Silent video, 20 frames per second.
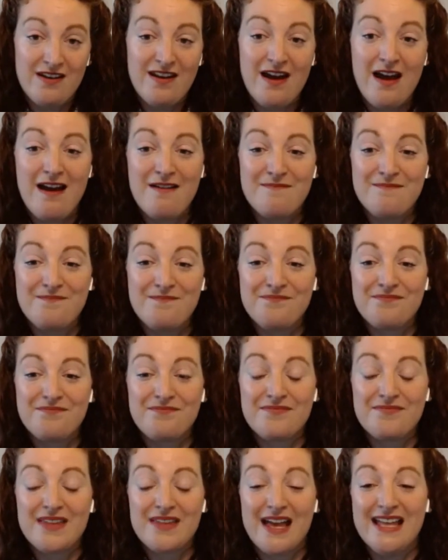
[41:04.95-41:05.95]

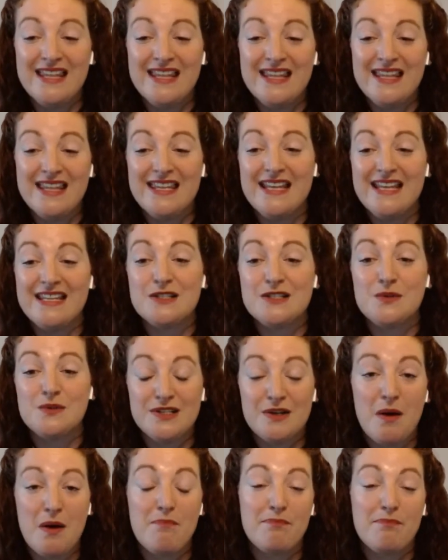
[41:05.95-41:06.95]
And then there's
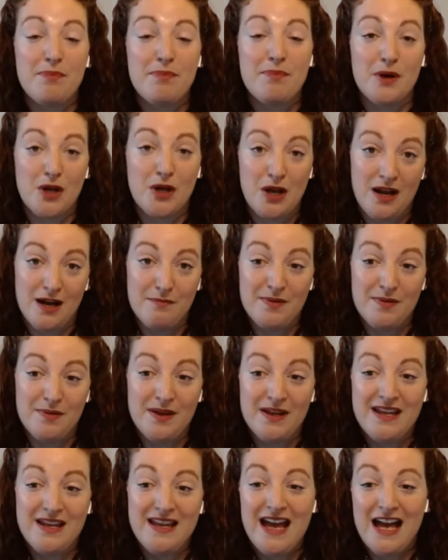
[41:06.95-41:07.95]
also a book club,
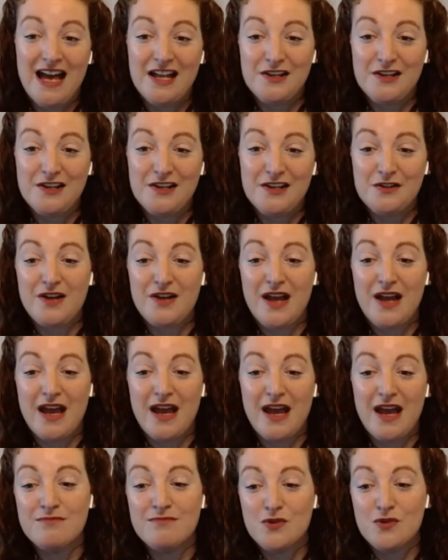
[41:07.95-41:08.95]
and you'll get
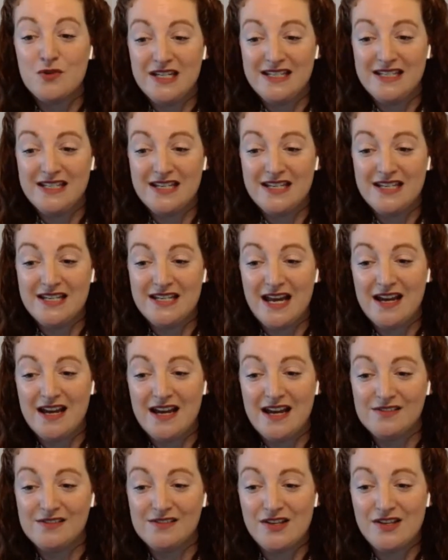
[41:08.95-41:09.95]
more
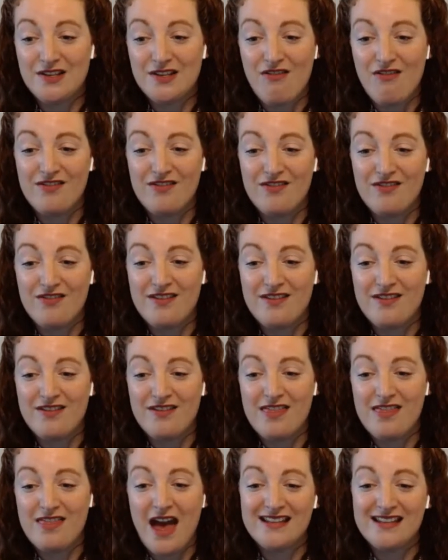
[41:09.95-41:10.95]
details on
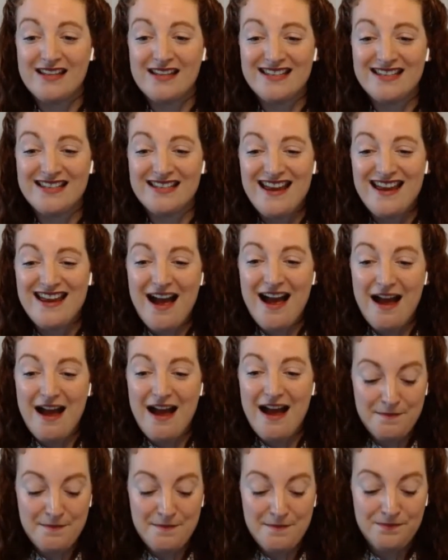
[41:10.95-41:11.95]
that.
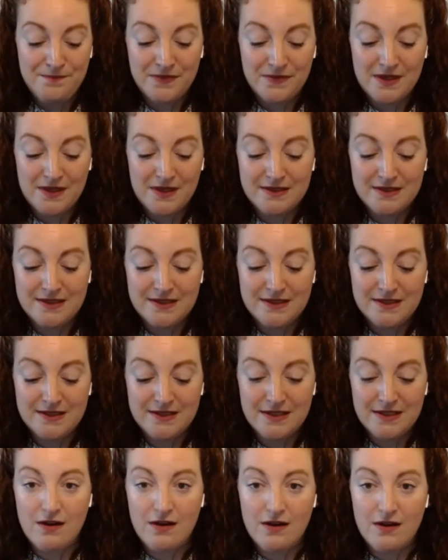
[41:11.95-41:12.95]
So
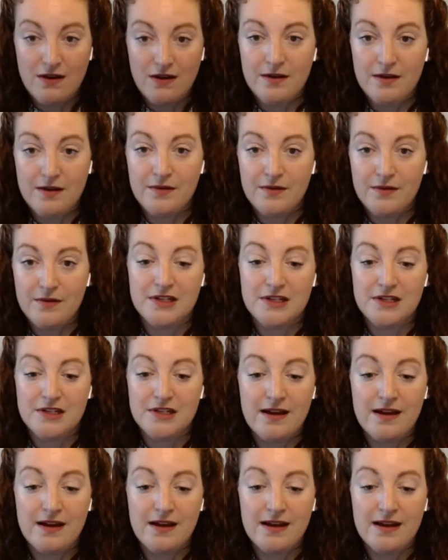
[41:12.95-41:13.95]
I'm going to just
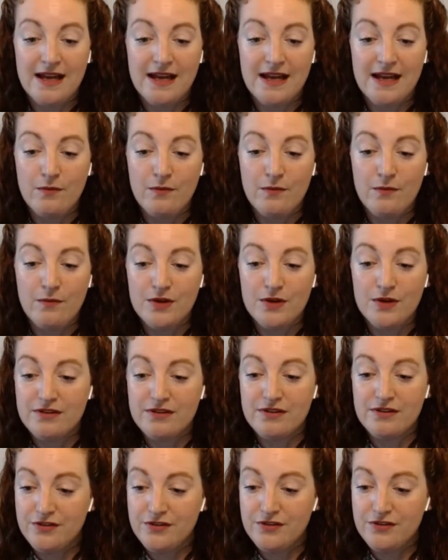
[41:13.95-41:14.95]
clunkily, I wonder if
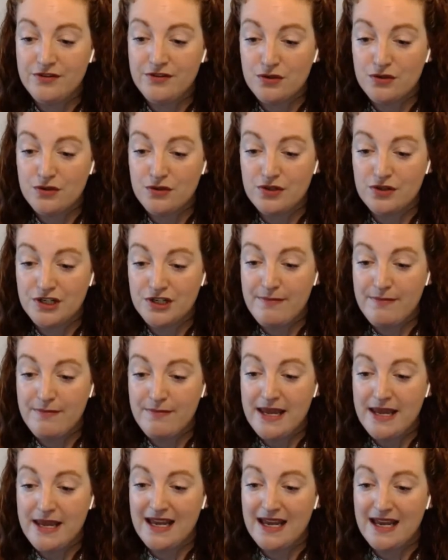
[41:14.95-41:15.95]
George has
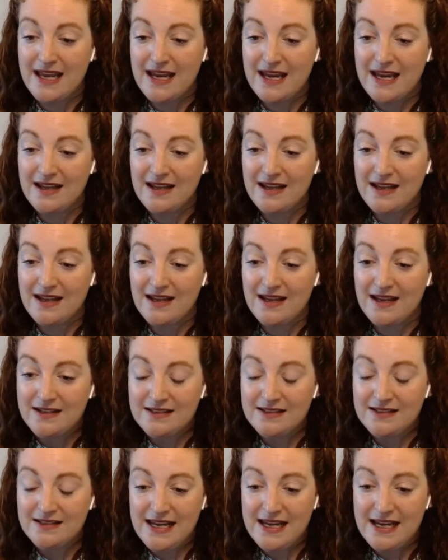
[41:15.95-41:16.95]
amazingly
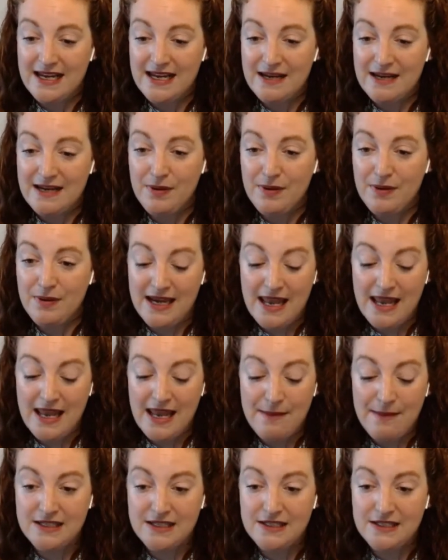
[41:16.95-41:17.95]
put it in.
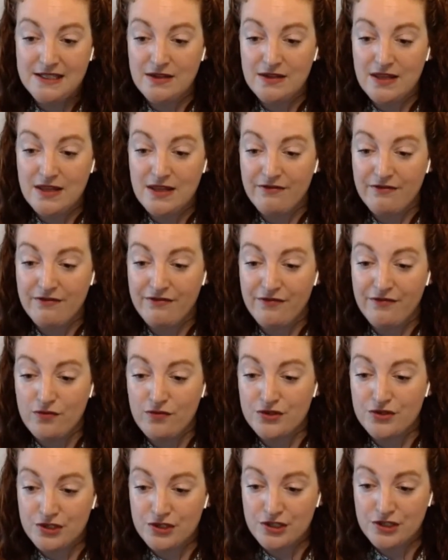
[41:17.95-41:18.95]
Let me do that for
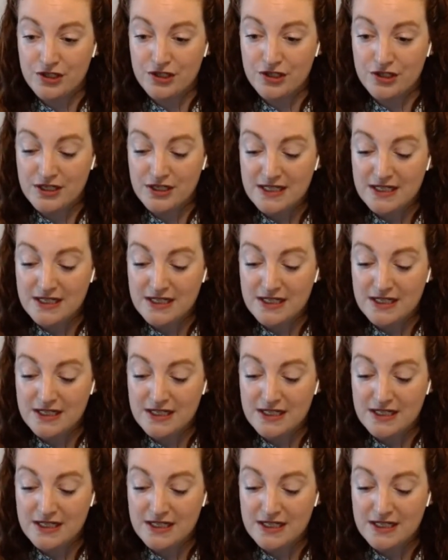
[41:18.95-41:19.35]
George.